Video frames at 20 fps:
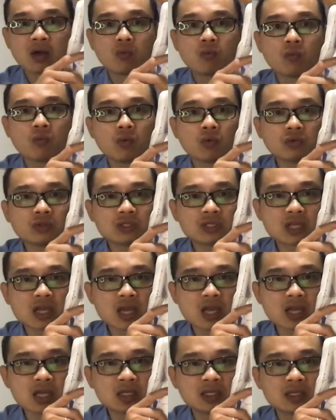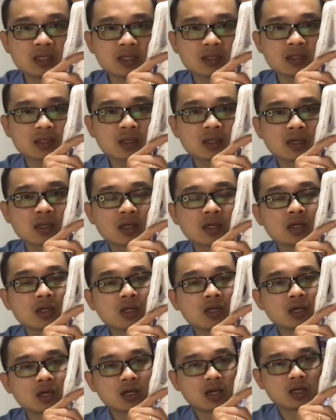Rotating
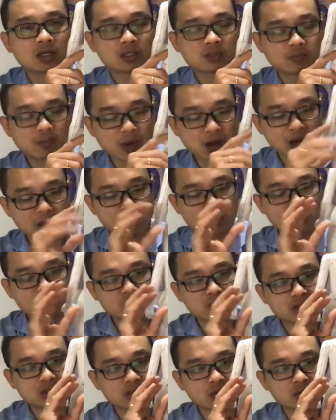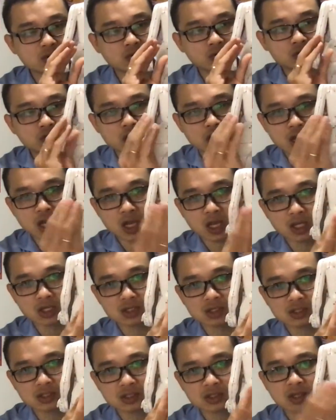spine, which is
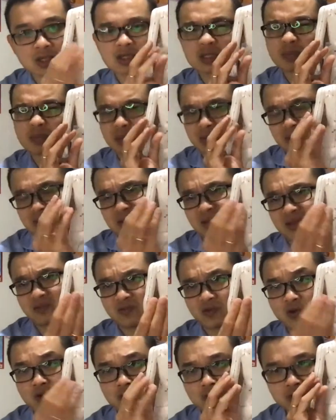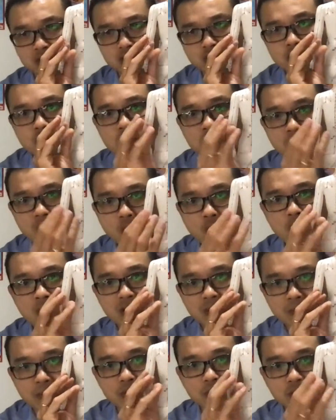rotate. It's a bit difficult to show you what
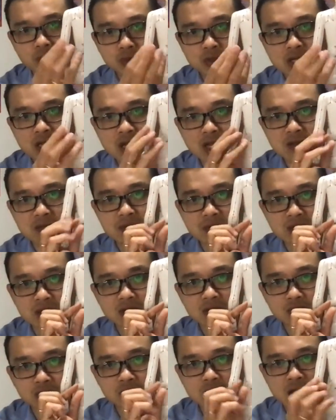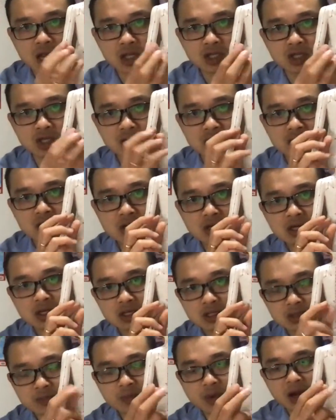rotate means. Rotating
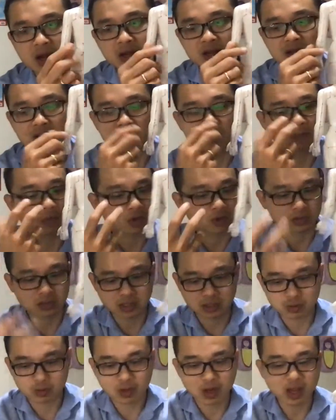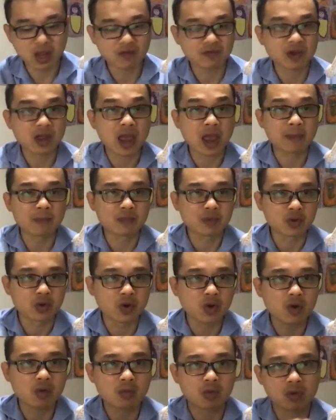spine here because I don't have an
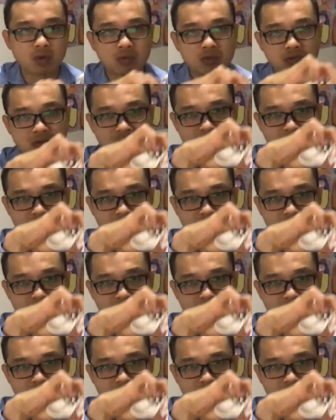abnormal